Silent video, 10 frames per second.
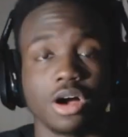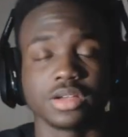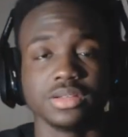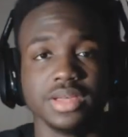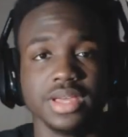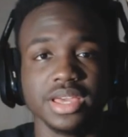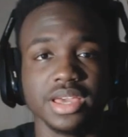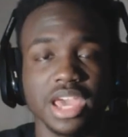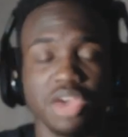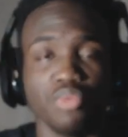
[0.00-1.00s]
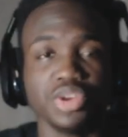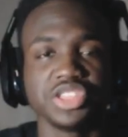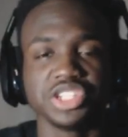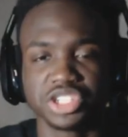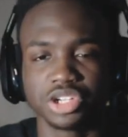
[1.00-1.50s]
chalk. And
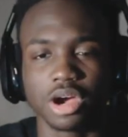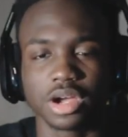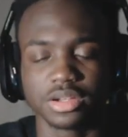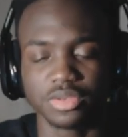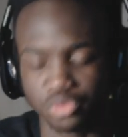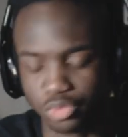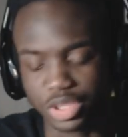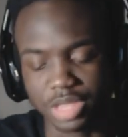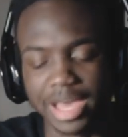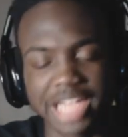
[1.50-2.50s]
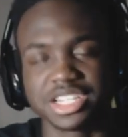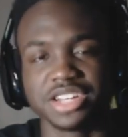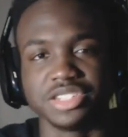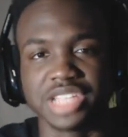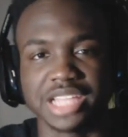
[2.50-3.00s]
with this chalk, with the
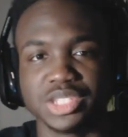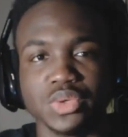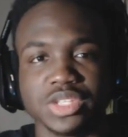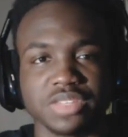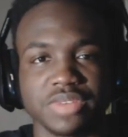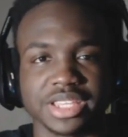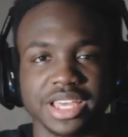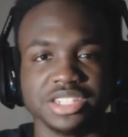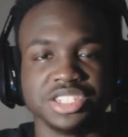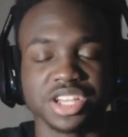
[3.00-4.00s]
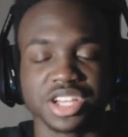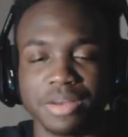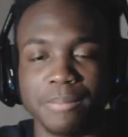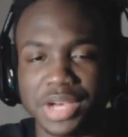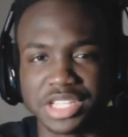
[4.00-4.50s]
magic in her tattoo and stuff like that, she
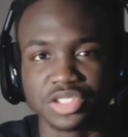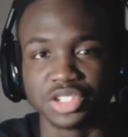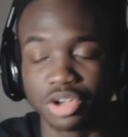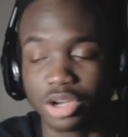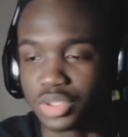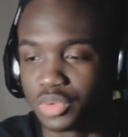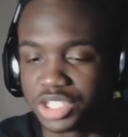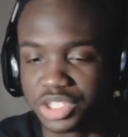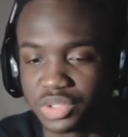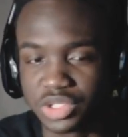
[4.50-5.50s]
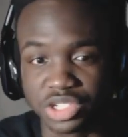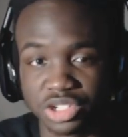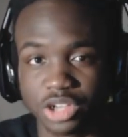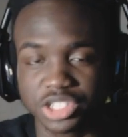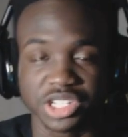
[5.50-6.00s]
can combust the chalk. So when she uses
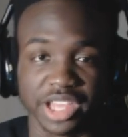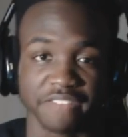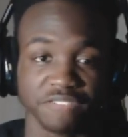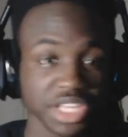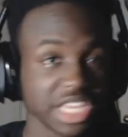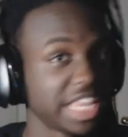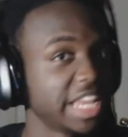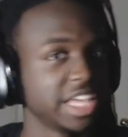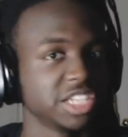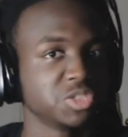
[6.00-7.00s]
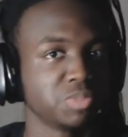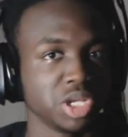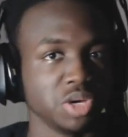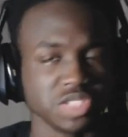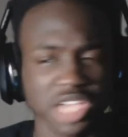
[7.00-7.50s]
the chalk, she can like flick it and it
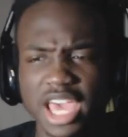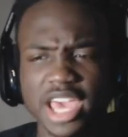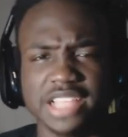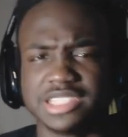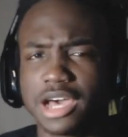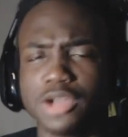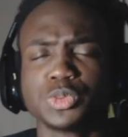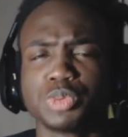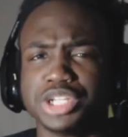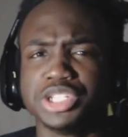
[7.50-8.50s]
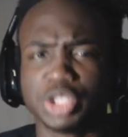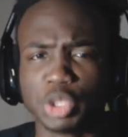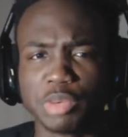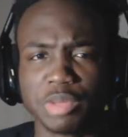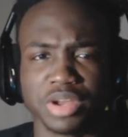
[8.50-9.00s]
explodes. It sounds pretty
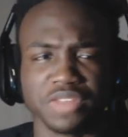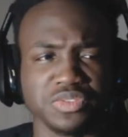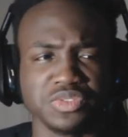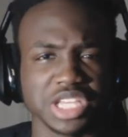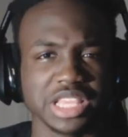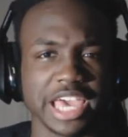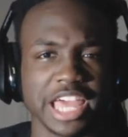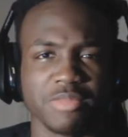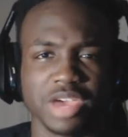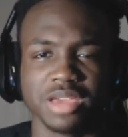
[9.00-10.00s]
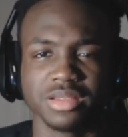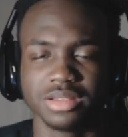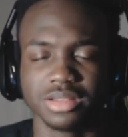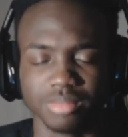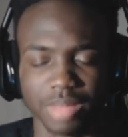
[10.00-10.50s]
stupid, but if you've seen the anime,
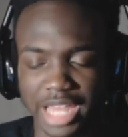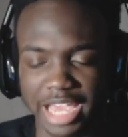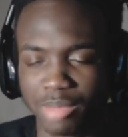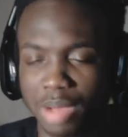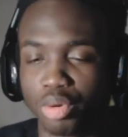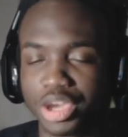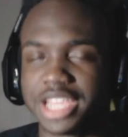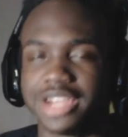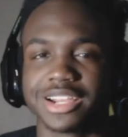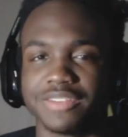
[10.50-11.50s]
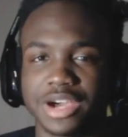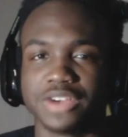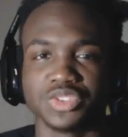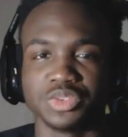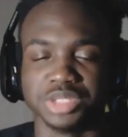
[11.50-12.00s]
my, like my boy Karen can
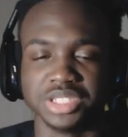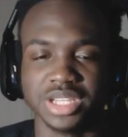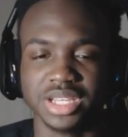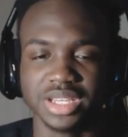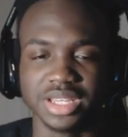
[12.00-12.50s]
vouch for me,